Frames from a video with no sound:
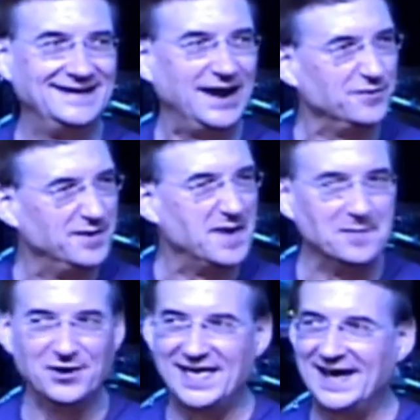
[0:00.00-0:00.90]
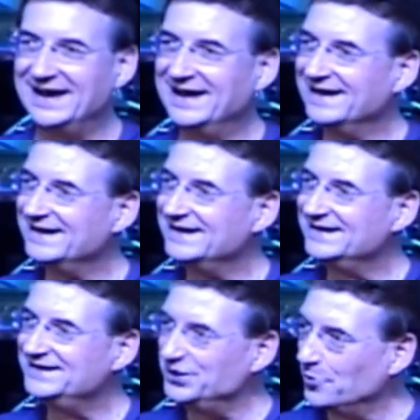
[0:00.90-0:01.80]
I remember that.
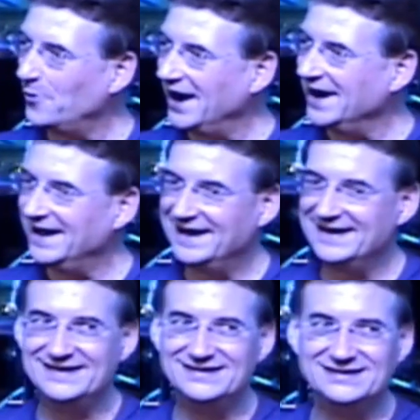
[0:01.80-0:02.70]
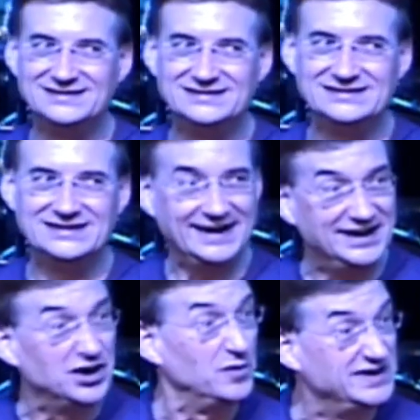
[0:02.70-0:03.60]
Do you know why? I
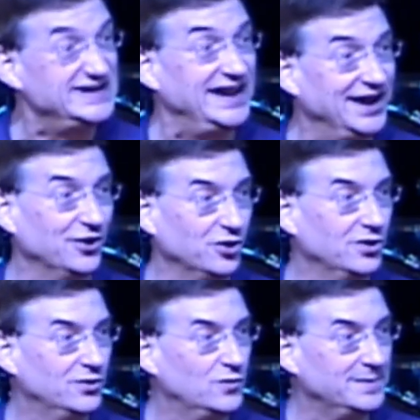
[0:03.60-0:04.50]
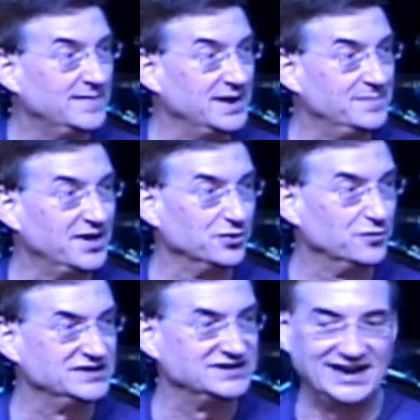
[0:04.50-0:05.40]
didn't always hear what my mother
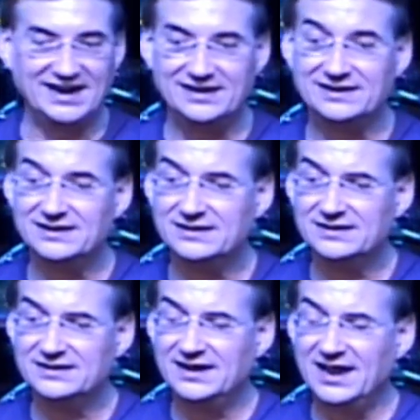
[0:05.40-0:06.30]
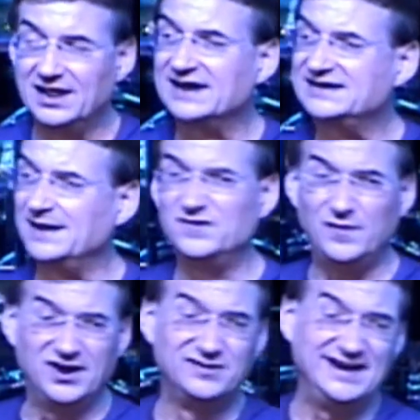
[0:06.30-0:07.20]
was saying. And a lot of times
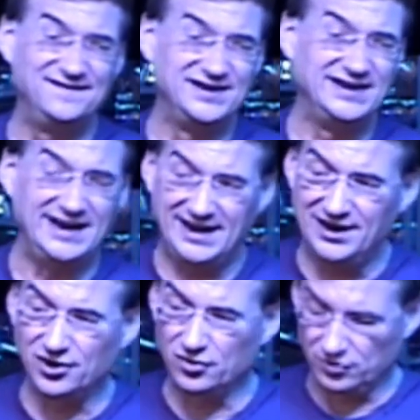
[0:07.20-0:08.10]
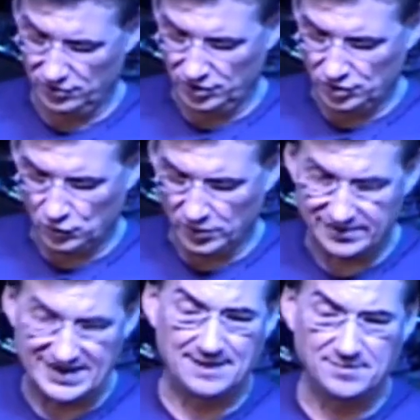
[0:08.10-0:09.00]
we don't even hear what
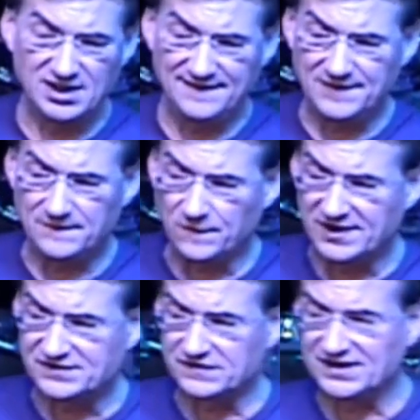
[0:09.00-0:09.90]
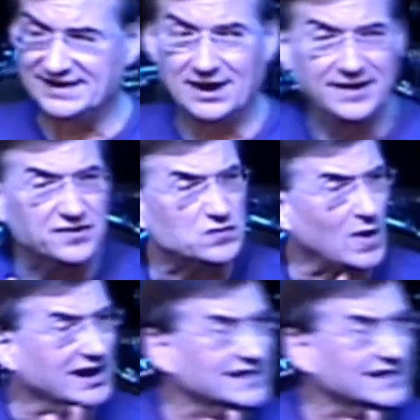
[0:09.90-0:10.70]
our non-believing friends are saying. Now, here's why